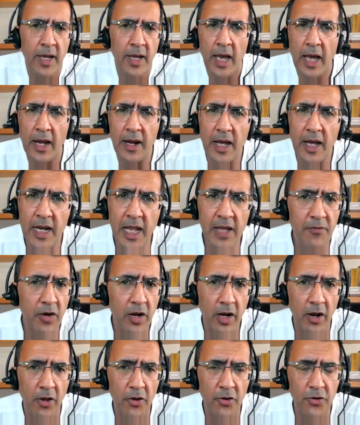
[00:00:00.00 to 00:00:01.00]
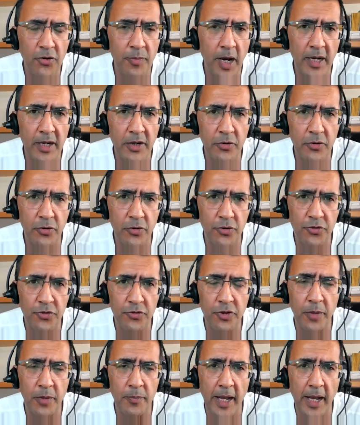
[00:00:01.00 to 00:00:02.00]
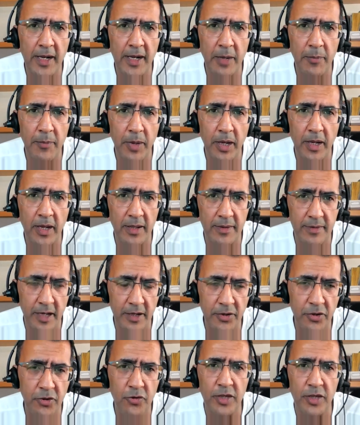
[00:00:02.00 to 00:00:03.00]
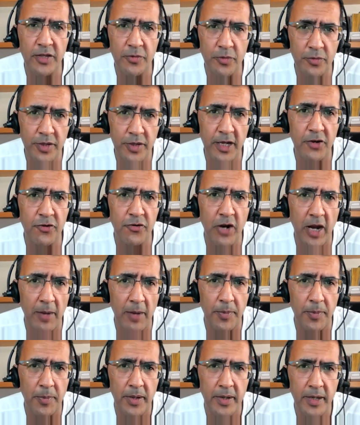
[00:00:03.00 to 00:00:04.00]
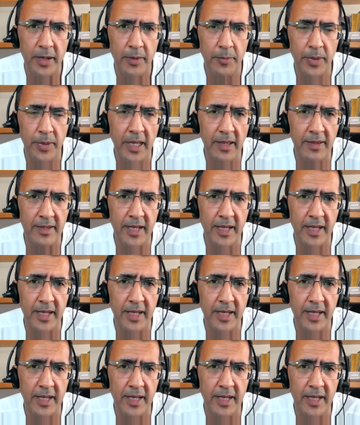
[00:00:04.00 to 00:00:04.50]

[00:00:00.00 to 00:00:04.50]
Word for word: And I never closed my doors through the pandemic because I knew this was a trap being